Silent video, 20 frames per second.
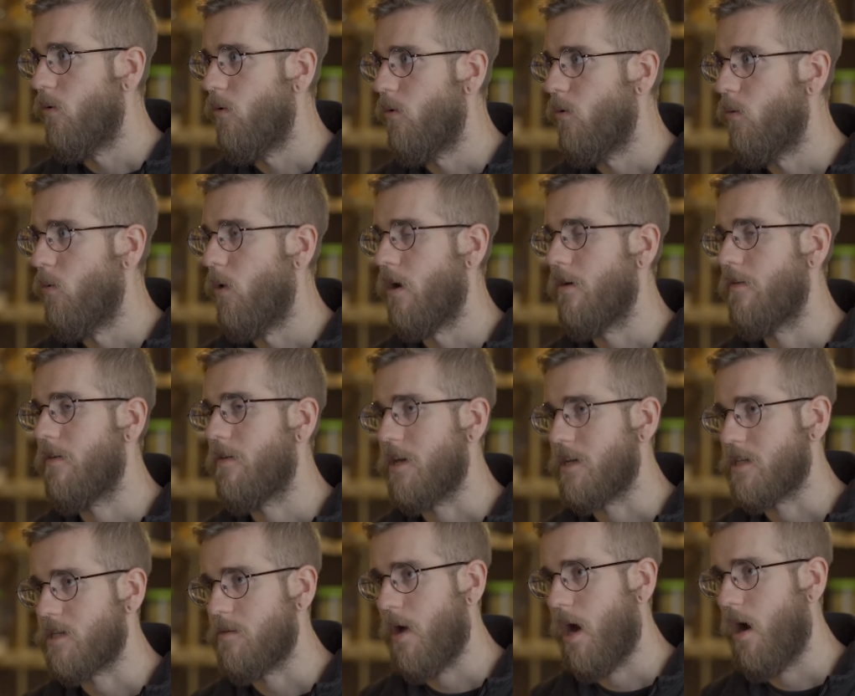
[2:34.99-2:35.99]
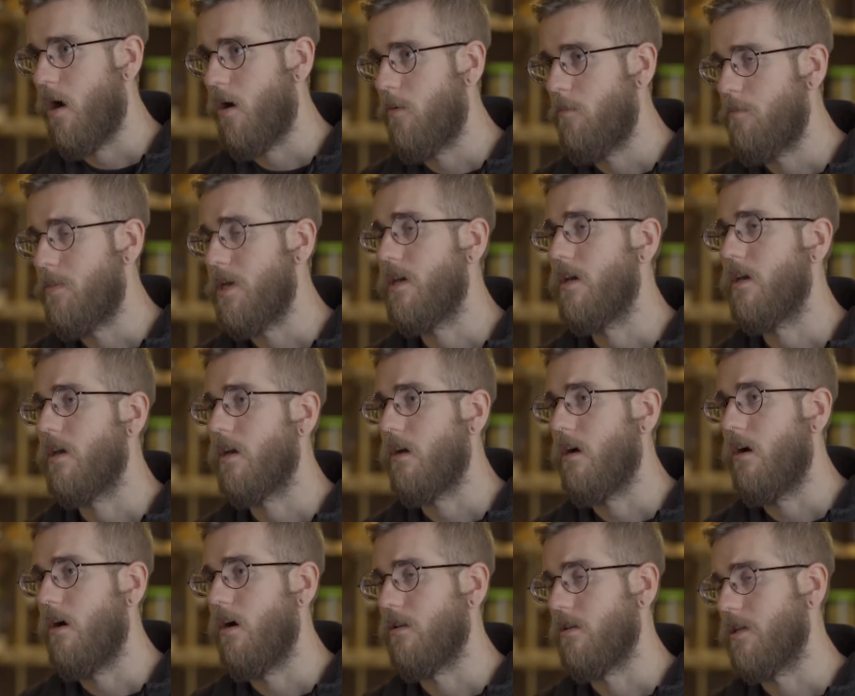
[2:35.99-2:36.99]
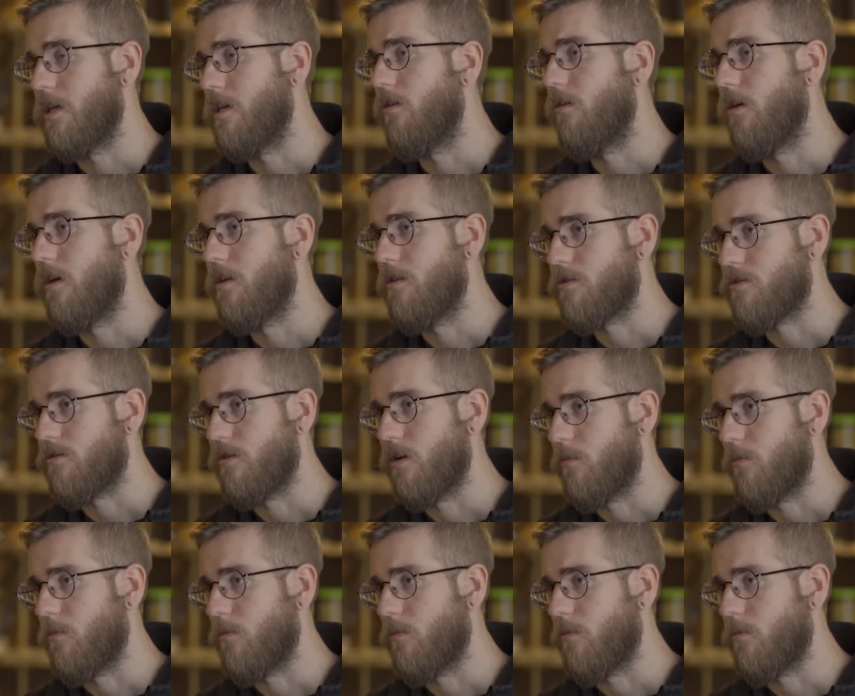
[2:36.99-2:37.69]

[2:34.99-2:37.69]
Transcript: One of the things about being a legal industry,